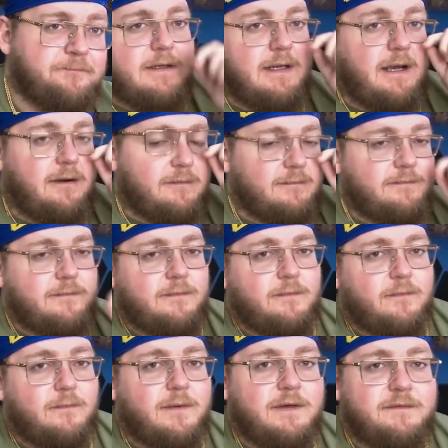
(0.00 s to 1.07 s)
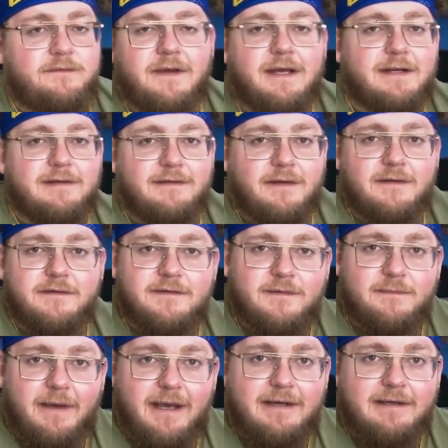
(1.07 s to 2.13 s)
Now, what effect does
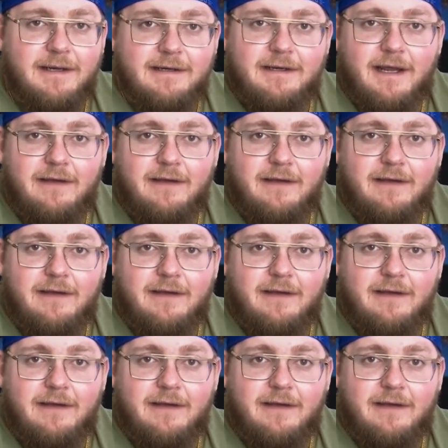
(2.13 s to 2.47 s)
the PACT Act